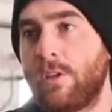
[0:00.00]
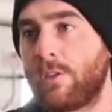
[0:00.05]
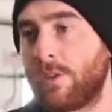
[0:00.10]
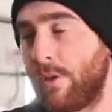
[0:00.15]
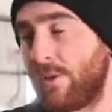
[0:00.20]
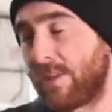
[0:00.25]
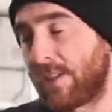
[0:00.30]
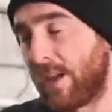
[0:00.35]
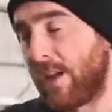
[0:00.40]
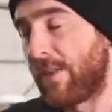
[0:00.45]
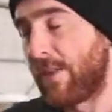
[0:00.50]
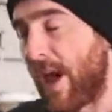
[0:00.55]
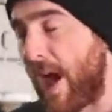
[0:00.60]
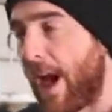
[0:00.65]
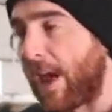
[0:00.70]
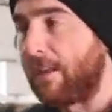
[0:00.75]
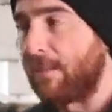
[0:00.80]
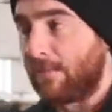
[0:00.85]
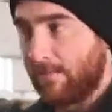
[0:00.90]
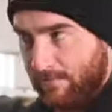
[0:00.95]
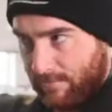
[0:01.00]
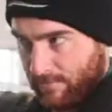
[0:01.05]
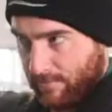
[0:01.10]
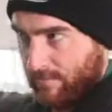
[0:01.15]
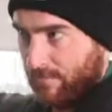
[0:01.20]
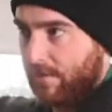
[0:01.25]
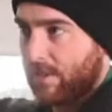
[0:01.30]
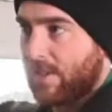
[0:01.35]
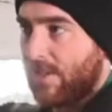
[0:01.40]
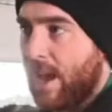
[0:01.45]
So I would say in that
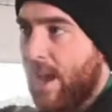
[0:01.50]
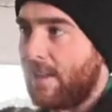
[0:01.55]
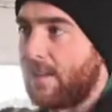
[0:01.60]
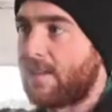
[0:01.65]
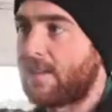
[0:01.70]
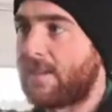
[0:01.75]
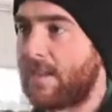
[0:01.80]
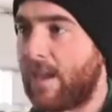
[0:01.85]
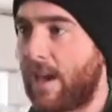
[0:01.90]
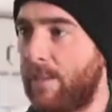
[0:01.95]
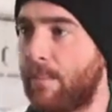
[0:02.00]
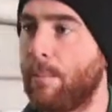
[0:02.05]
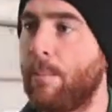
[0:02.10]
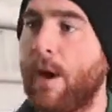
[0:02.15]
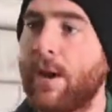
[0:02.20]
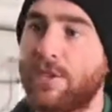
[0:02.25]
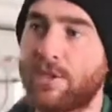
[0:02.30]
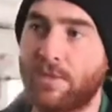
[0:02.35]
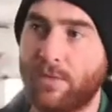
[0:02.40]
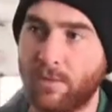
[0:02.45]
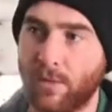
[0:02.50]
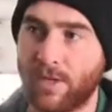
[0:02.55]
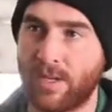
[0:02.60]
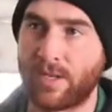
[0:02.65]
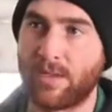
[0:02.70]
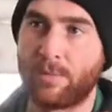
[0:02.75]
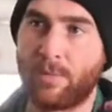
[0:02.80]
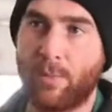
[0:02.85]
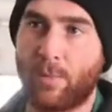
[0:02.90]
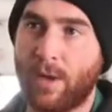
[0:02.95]
sense that much of
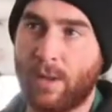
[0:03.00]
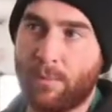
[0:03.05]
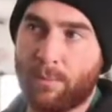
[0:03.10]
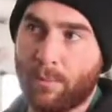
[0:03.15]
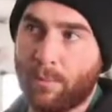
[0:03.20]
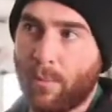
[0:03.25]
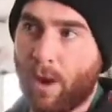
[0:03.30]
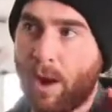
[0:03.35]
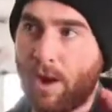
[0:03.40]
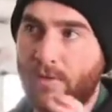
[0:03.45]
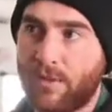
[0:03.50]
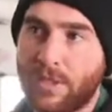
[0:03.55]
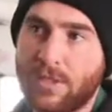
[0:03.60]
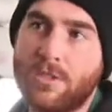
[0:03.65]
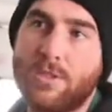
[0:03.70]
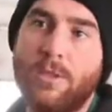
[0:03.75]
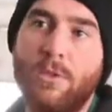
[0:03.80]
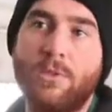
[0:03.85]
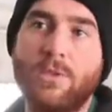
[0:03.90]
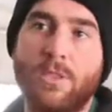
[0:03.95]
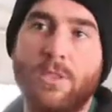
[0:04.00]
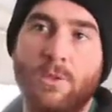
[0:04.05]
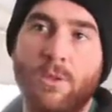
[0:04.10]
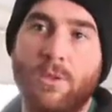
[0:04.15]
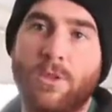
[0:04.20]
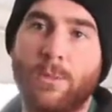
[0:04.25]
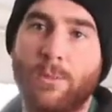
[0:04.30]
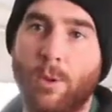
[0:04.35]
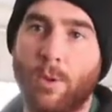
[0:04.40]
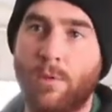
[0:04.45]
what Marvin is using
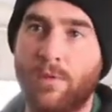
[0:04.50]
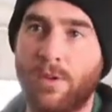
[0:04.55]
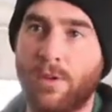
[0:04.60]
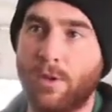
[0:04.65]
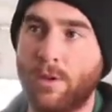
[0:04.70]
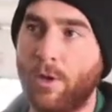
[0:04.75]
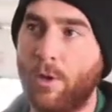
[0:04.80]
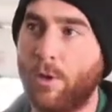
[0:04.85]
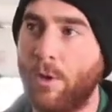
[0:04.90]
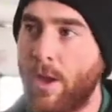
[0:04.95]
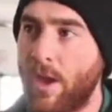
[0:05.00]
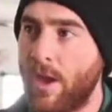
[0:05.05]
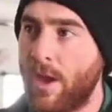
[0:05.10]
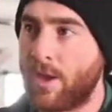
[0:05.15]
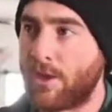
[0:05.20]
with the Boviglo